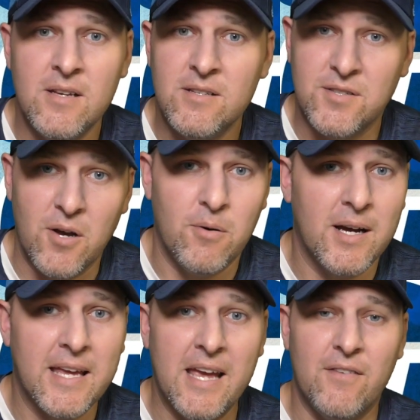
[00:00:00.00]
So
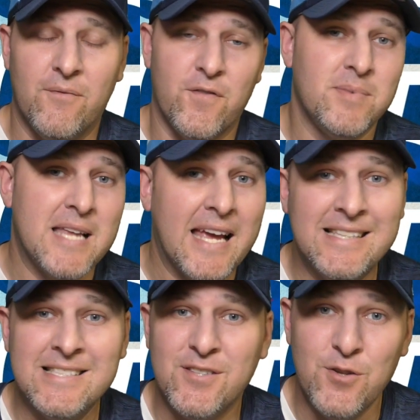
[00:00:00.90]
again, from
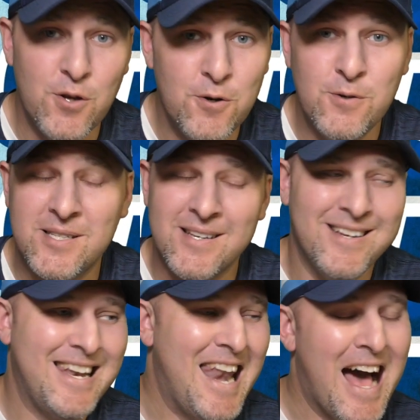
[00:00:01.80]
Titans news,
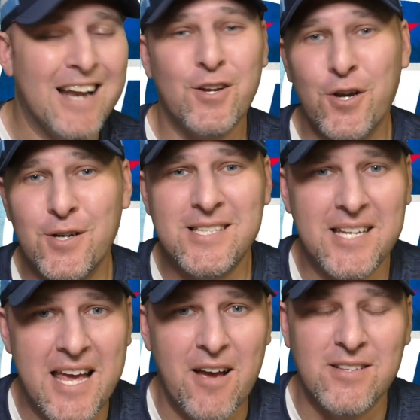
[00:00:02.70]
not good
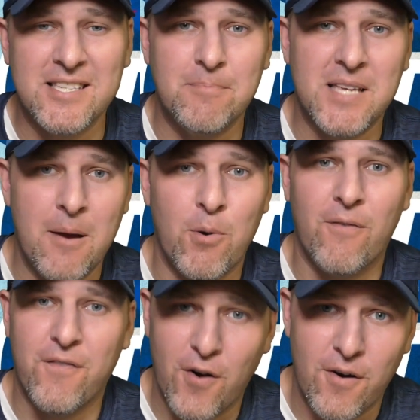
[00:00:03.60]
today on September
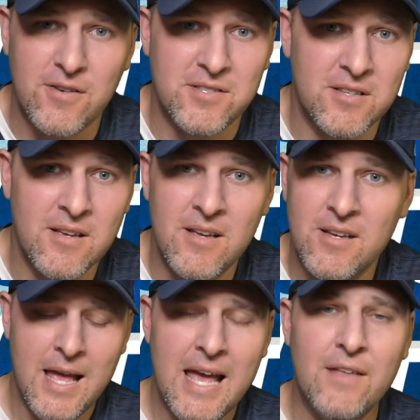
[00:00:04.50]
1st.
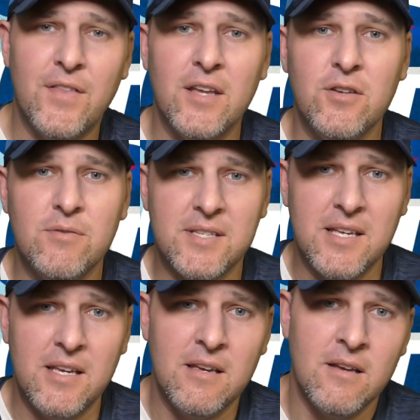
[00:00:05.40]
And then you
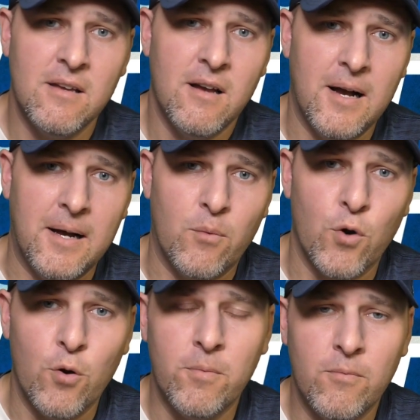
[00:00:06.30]
see
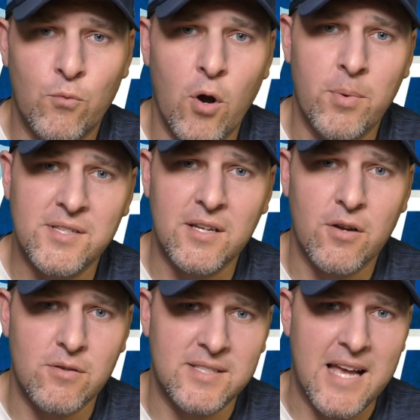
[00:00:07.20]
Roberson
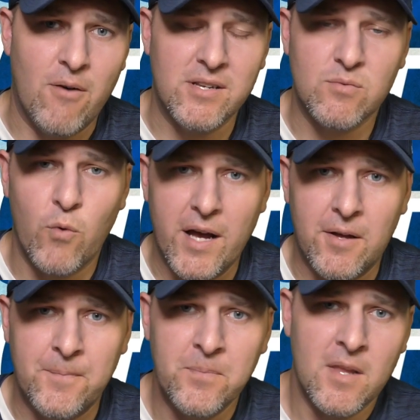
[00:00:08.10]
goes down as
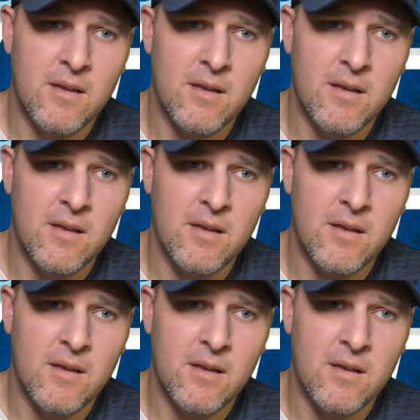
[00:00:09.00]
well.